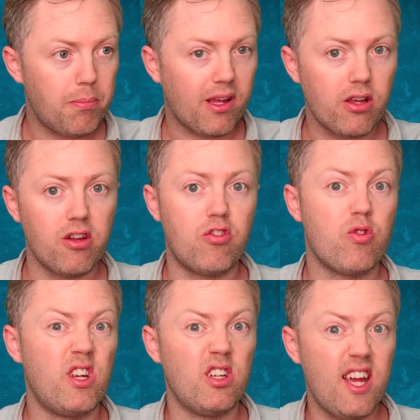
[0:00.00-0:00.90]
pick a
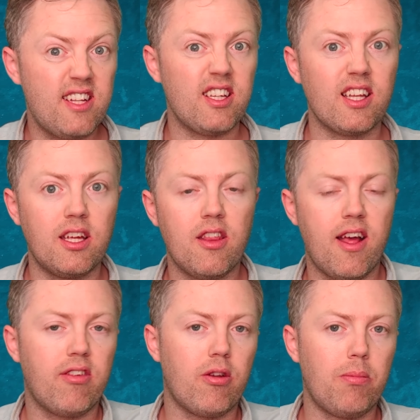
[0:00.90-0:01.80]
country, Italy,
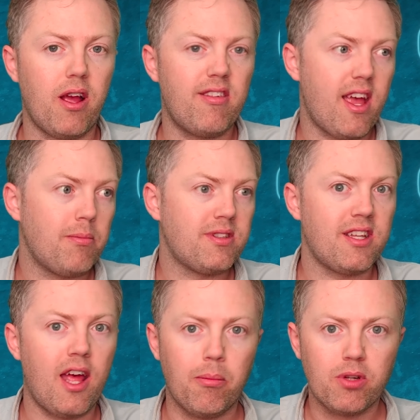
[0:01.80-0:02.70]
that sort of place,
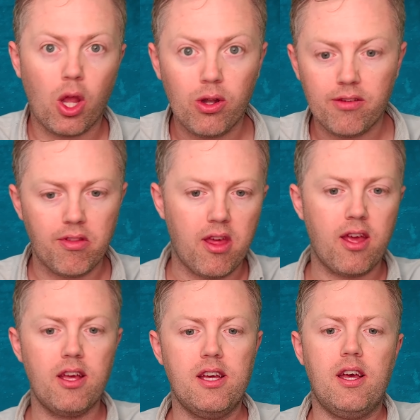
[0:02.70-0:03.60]
Amsterdam, go live
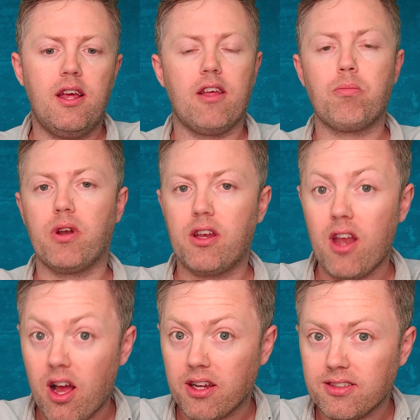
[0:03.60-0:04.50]
there. That's pretty
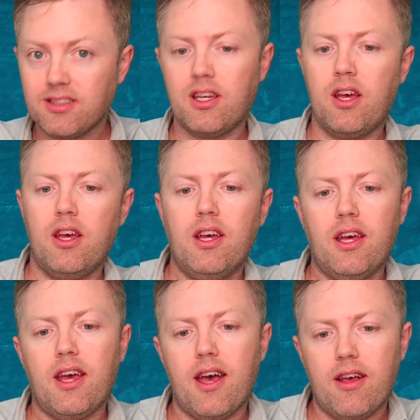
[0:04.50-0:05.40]
nice.
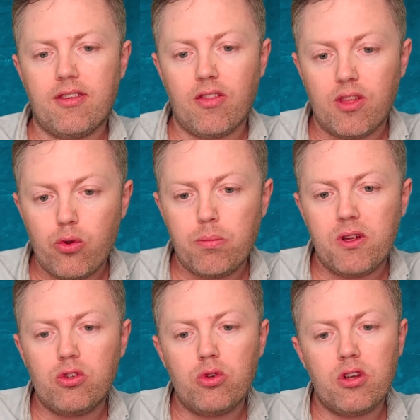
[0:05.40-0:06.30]
Uh, so, the
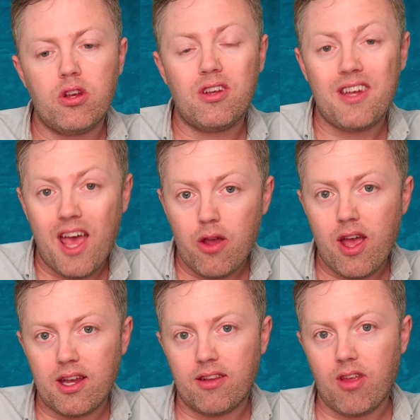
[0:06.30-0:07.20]
European Union now
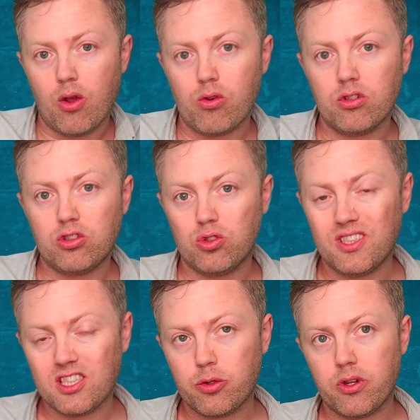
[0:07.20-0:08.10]
had its own
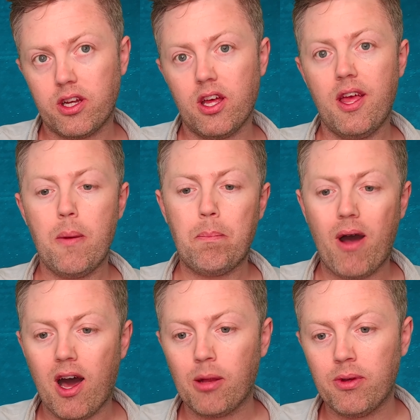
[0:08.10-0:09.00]
judiciary,
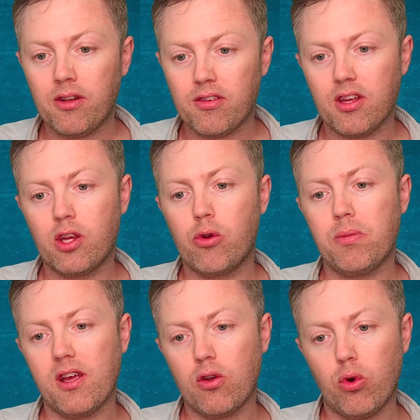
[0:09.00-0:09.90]
parliament,
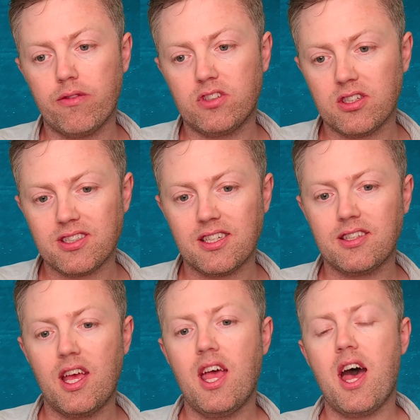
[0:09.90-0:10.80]
European Court of
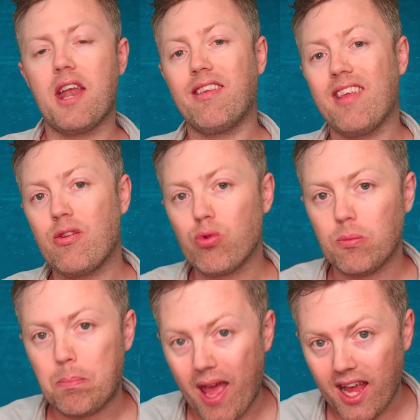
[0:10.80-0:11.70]
Justice, and a central
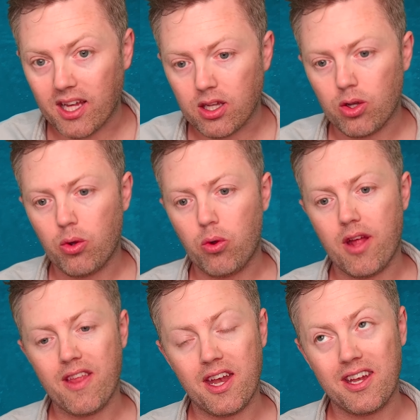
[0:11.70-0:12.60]
bank.
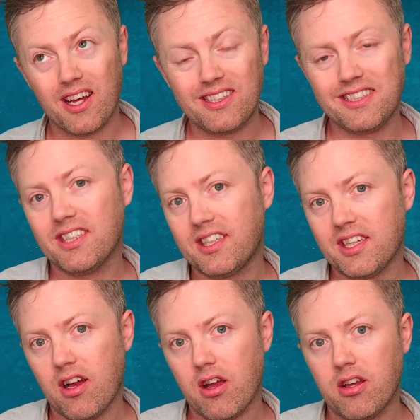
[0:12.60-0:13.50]
And then in
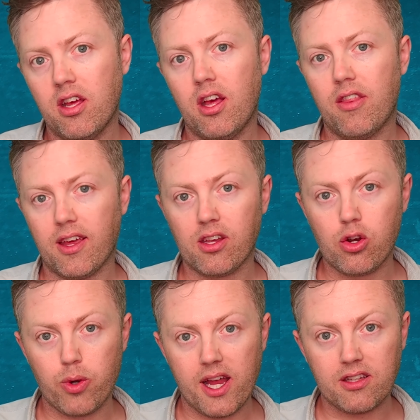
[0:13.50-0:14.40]
1999, they
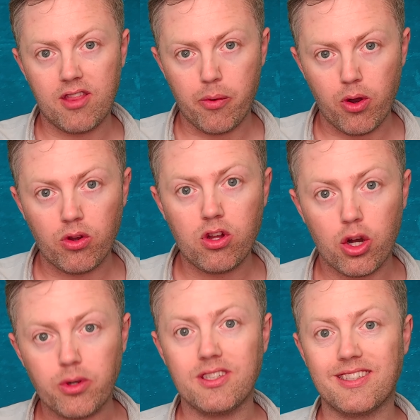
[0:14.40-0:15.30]
create their own
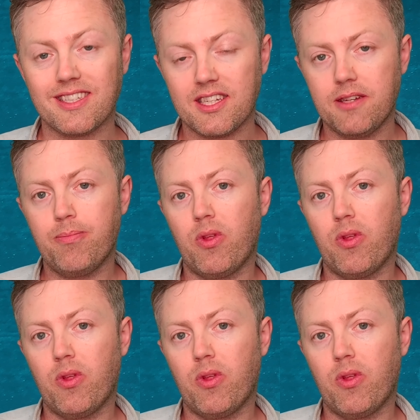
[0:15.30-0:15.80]
currency,